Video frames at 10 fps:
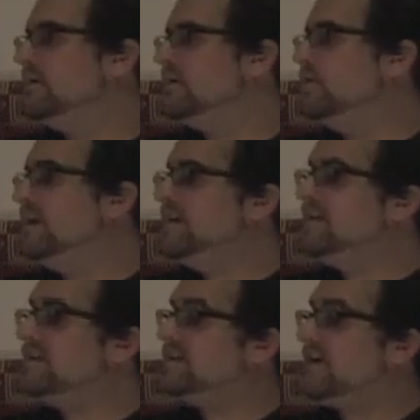we
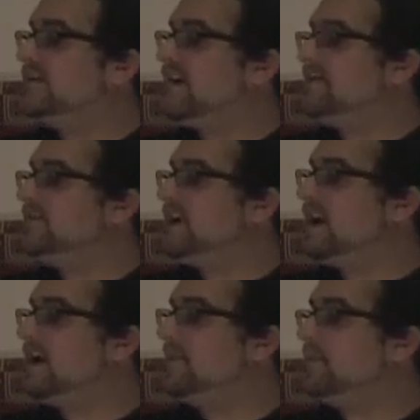exist outside of
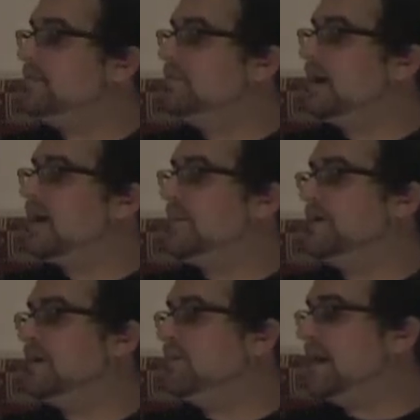time, accompanied